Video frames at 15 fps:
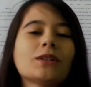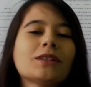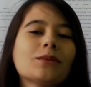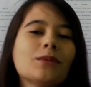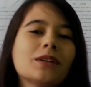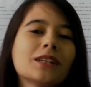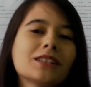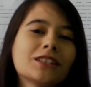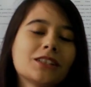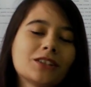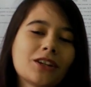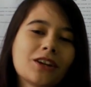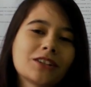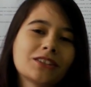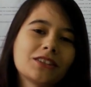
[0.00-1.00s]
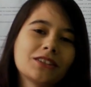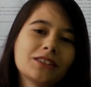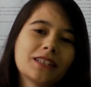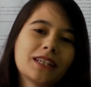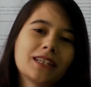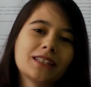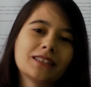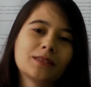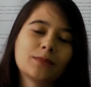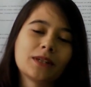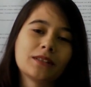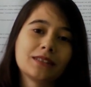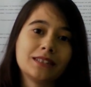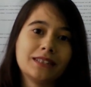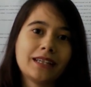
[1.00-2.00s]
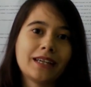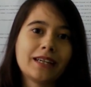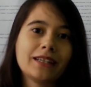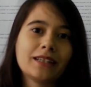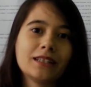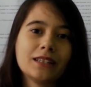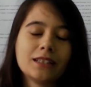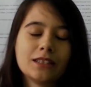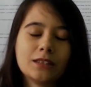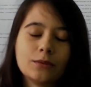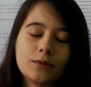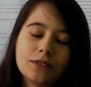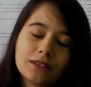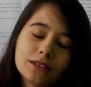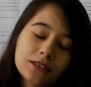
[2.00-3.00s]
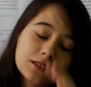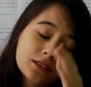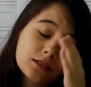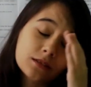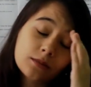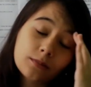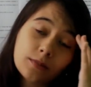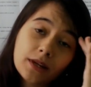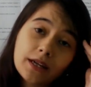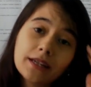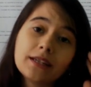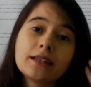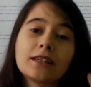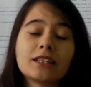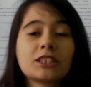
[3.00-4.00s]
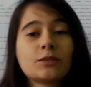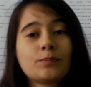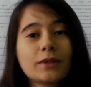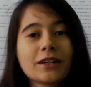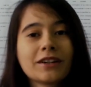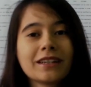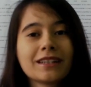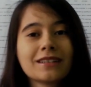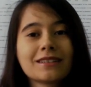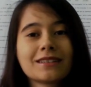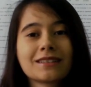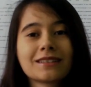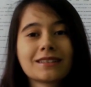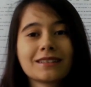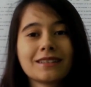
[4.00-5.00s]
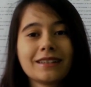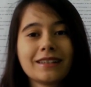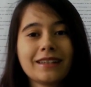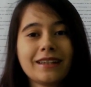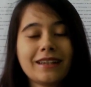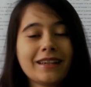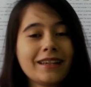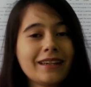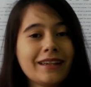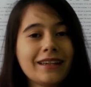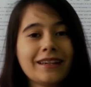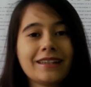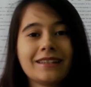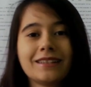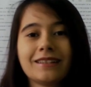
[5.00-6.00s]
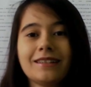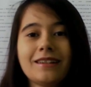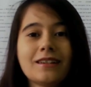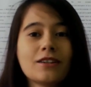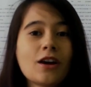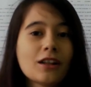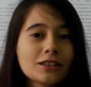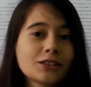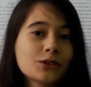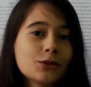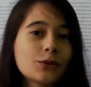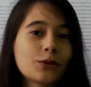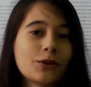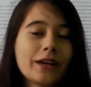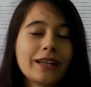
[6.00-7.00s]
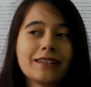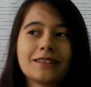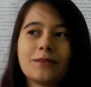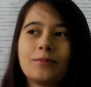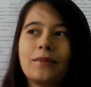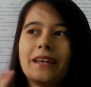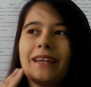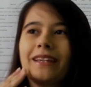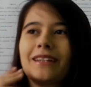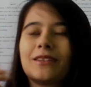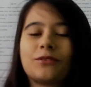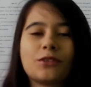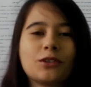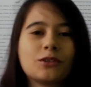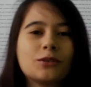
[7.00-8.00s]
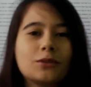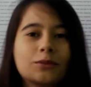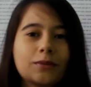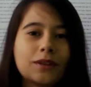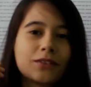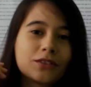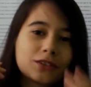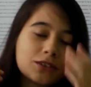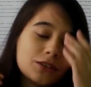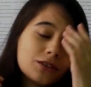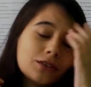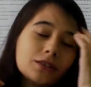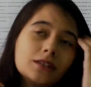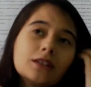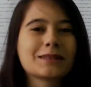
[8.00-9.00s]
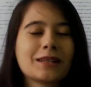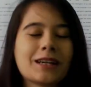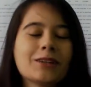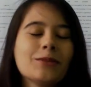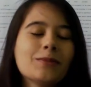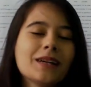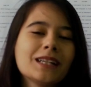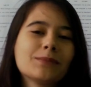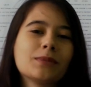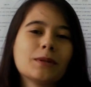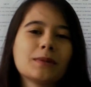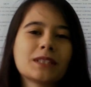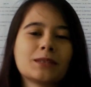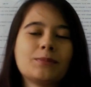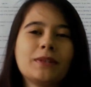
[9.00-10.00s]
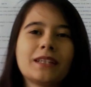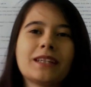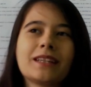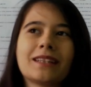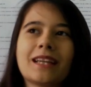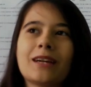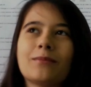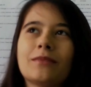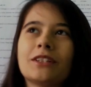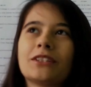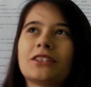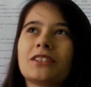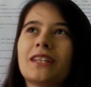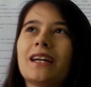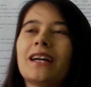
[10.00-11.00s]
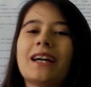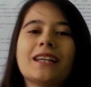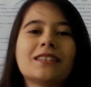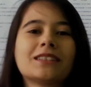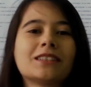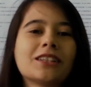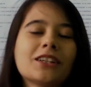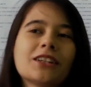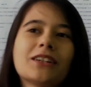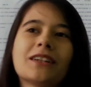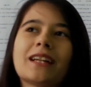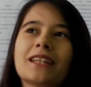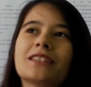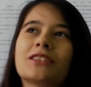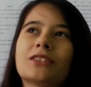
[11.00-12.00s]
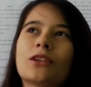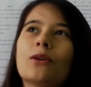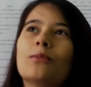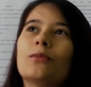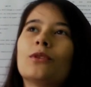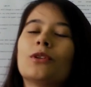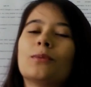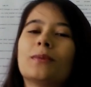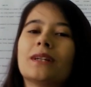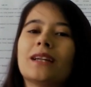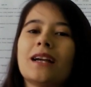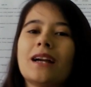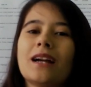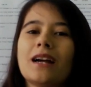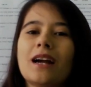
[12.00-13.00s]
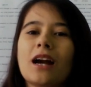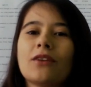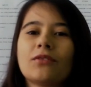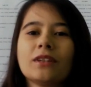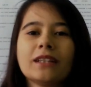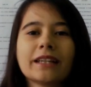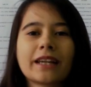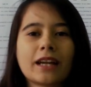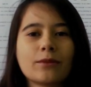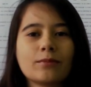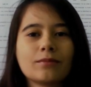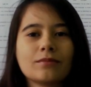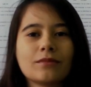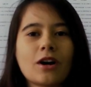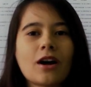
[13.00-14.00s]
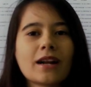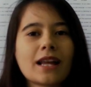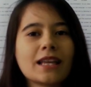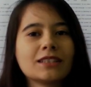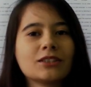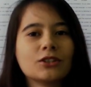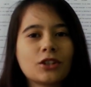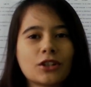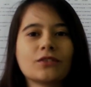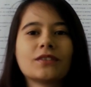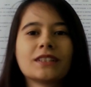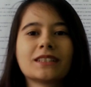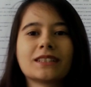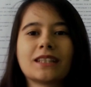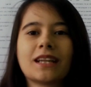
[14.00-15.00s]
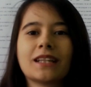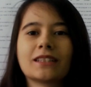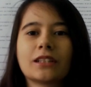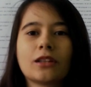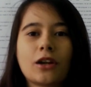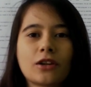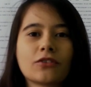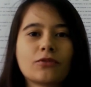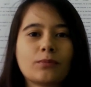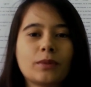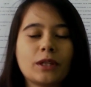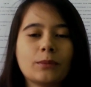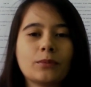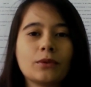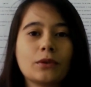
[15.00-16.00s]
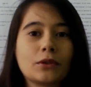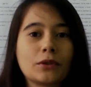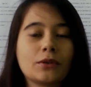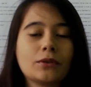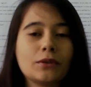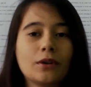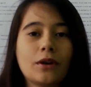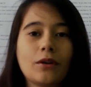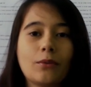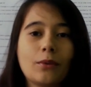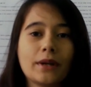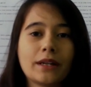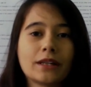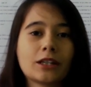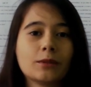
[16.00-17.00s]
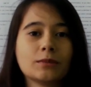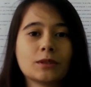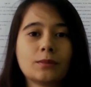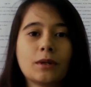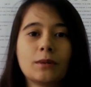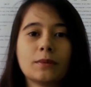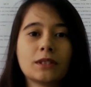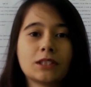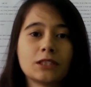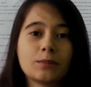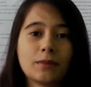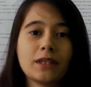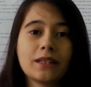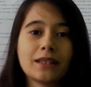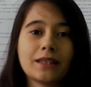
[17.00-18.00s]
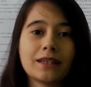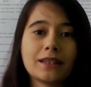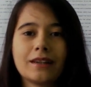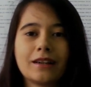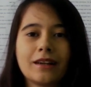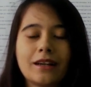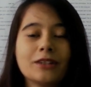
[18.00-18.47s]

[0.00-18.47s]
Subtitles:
I wanted to talk to you guys about today was my experience in a not so great debate a few months ago. I don't mind public speaking that much. Yeah, I stutter and I stumble, but I feel like I'm not as nervous as a lot of people when it comes to public speaking.